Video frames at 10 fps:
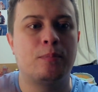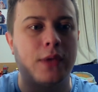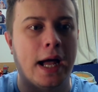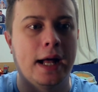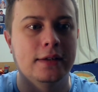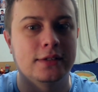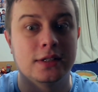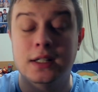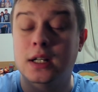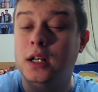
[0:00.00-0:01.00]
And
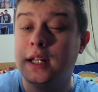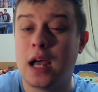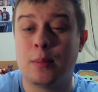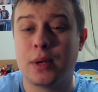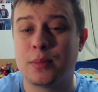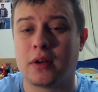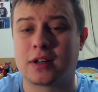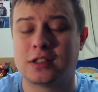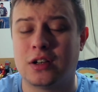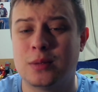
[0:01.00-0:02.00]
yeah, people are
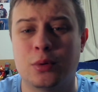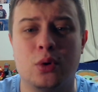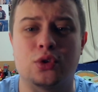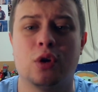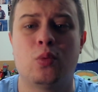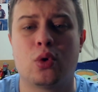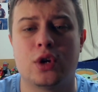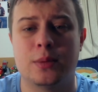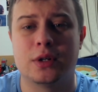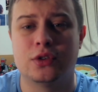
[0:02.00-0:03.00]
excited but also
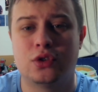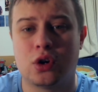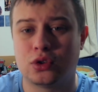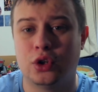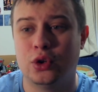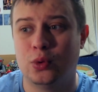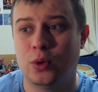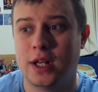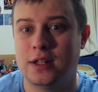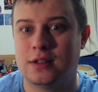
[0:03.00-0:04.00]
worried, because Doctor Who
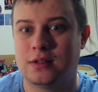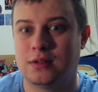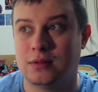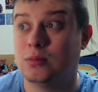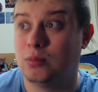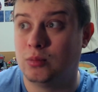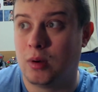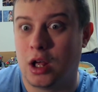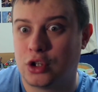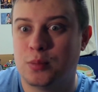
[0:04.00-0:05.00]
is
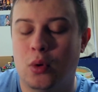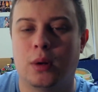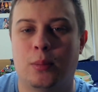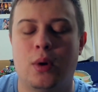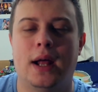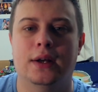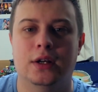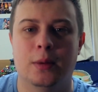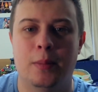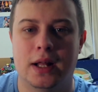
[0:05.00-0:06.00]
a smaller brand
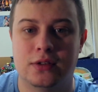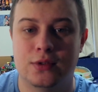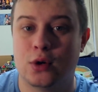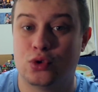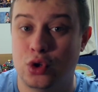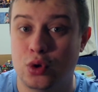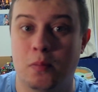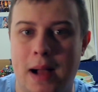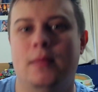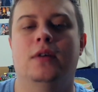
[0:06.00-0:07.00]
compared to those two
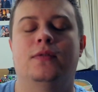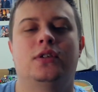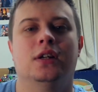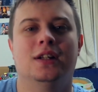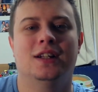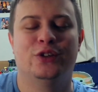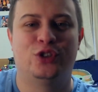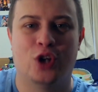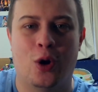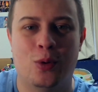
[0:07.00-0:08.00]
mammoths.
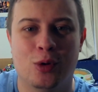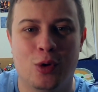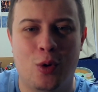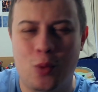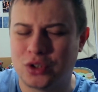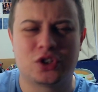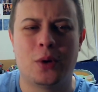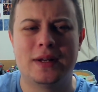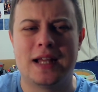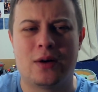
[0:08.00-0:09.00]
So what's
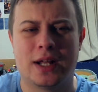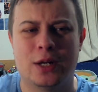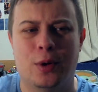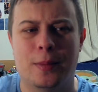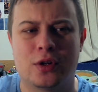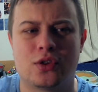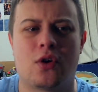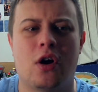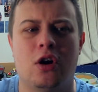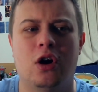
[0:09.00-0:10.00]
going down anyway? Because
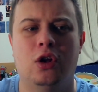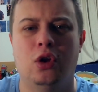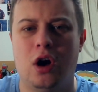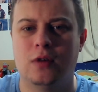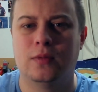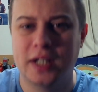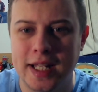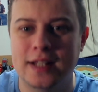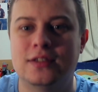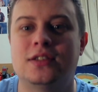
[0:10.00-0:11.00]
there are a lot of
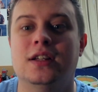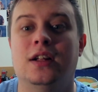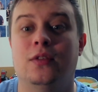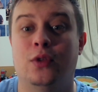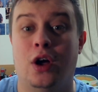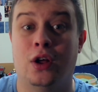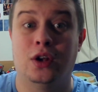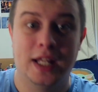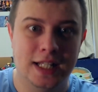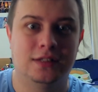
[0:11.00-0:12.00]
leaks that
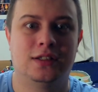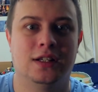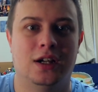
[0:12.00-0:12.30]
leaked